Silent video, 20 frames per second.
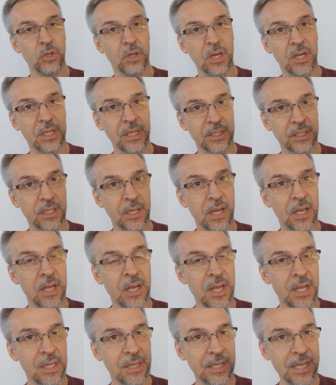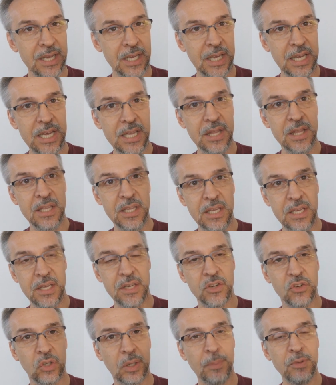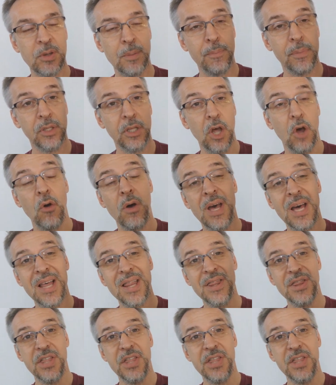you can click the link in the description below.